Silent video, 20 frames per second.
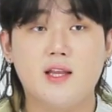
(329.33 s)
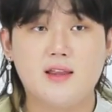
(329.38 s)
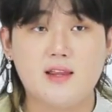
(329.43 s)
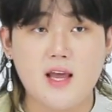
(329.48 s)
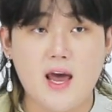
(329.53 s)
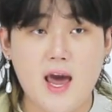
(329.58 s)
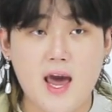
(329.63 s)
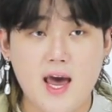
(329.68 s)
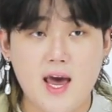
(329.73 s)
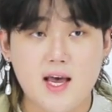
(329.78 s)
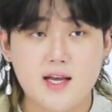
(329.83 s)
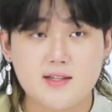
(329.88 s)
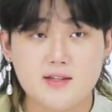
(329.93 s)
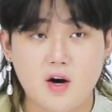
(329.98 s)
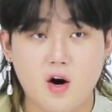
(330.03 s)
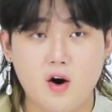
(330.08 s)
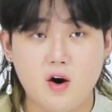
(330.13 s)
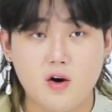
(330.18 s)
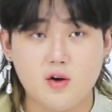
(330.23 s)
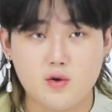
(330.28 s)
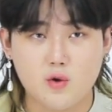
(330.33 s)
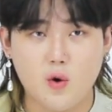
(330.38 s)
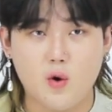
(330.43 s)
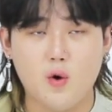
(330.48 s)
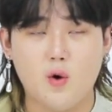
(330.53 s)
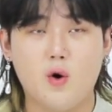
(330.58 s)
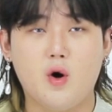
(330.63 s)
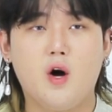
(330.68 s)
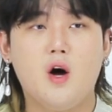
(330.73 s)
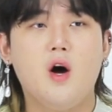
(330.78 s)

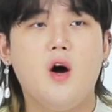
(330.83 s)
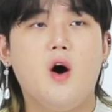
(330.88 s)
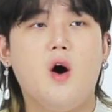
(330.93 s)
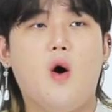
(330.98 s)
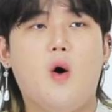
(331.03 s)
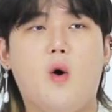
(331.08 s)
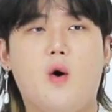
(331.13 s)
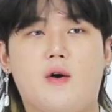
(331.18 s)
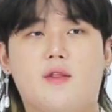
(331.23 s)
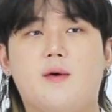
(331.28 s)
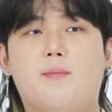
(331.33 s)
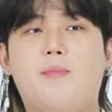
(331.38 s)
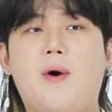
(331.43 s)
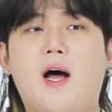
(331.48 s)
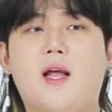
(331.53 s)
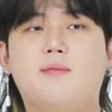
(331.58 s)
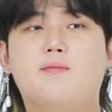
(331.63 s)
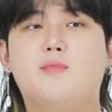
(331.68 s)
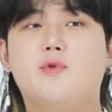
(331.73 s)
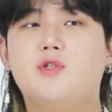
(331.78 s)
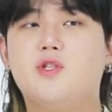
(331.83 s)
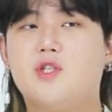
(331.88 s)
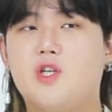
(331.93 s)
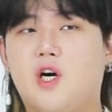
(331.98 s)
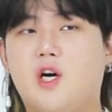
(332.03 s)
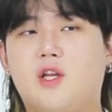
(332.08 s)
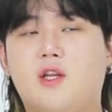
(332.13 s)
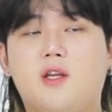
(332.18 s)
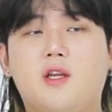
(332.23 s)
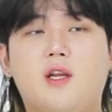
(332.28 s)
Taesongdong, or the Panmunjom